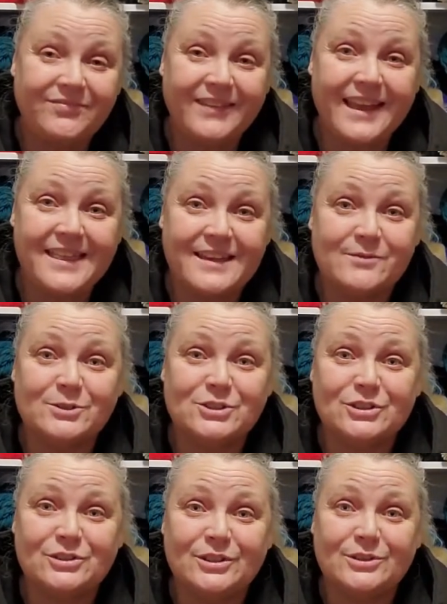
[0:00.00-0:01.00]
and then we'll
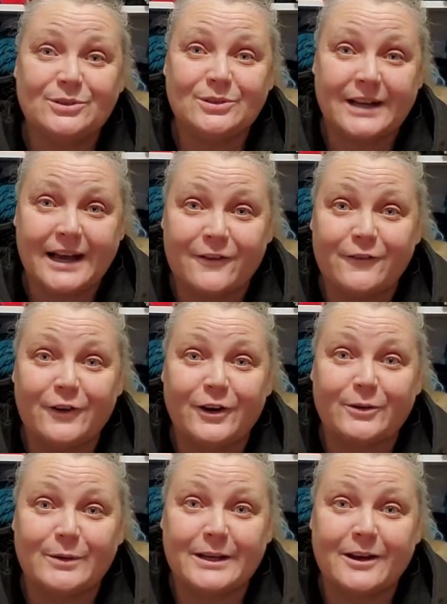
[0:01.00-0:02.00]
show you how
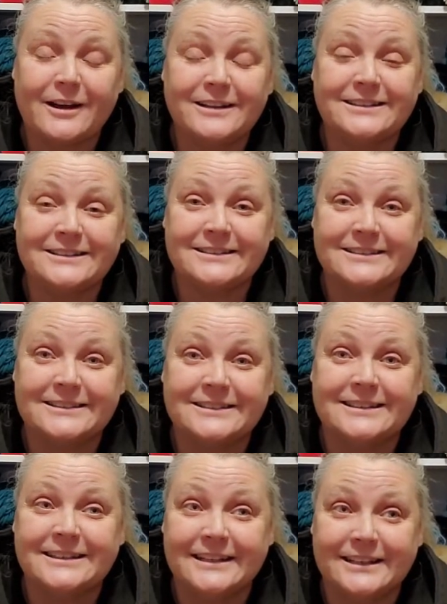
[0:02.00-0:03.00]
far we got
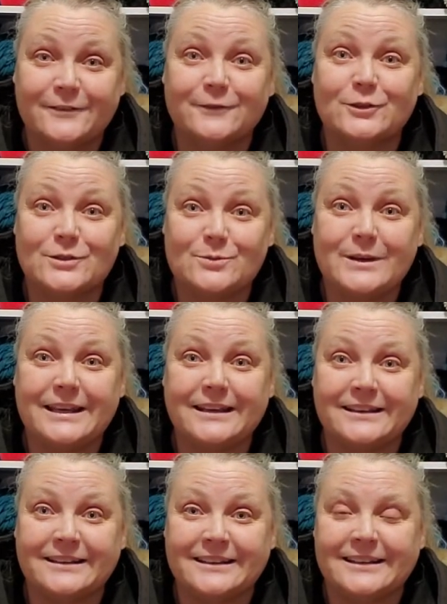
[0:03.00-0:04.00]
in the first
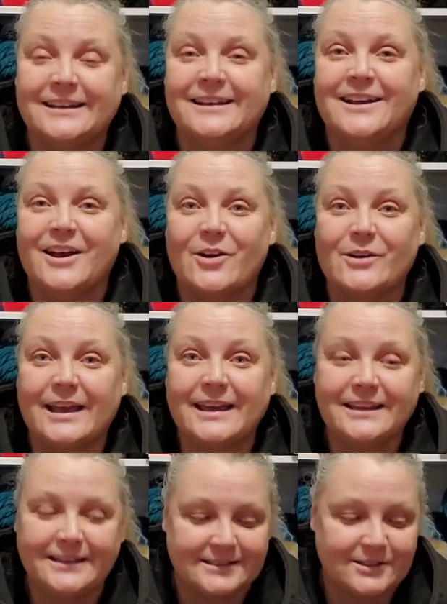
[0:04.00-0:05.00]
week
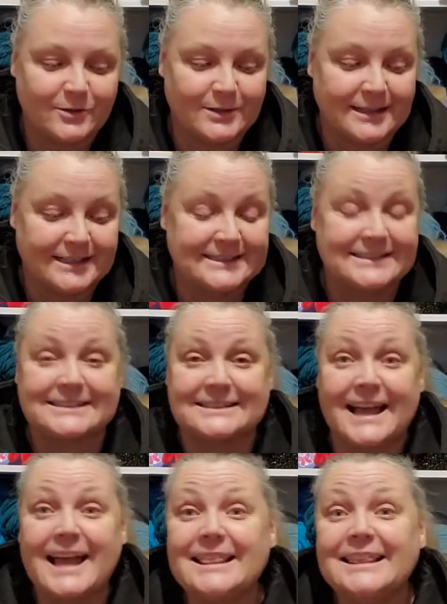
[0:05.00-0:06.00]
okay so
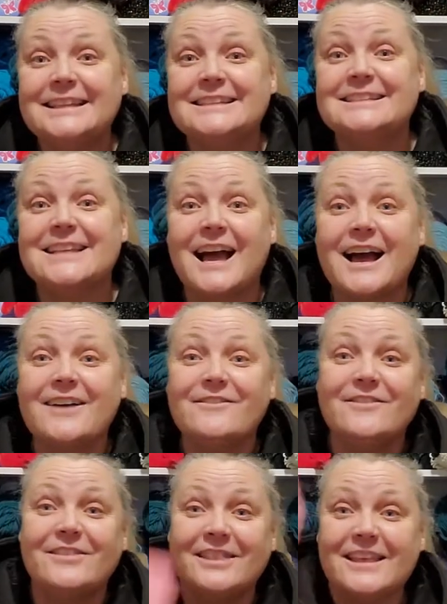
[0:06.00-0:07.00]
silence
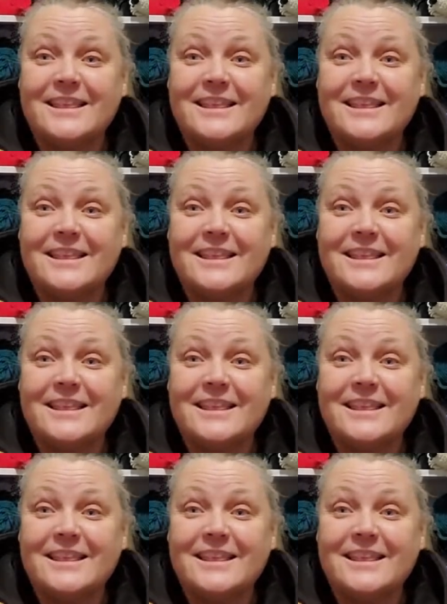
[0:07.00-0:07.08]
of the